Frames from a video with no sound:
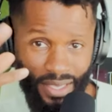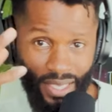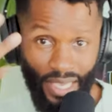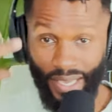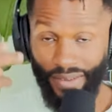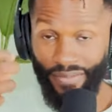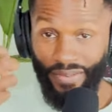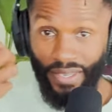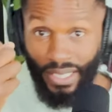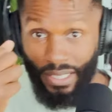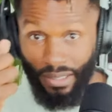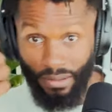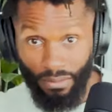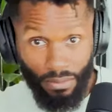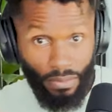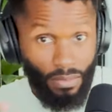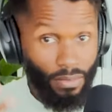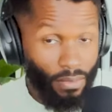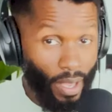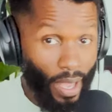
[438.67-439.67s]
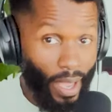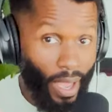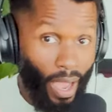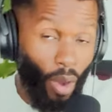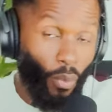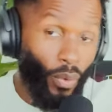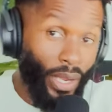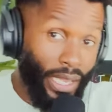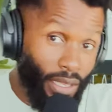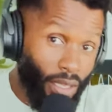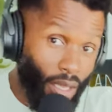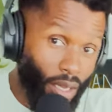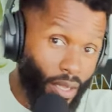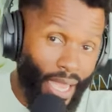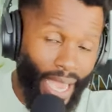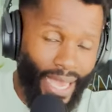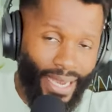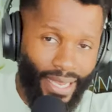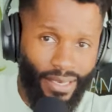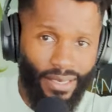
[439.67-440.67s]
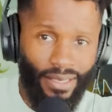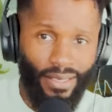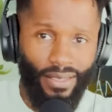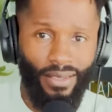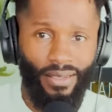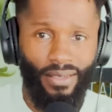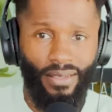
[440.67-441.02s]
given how we look at it.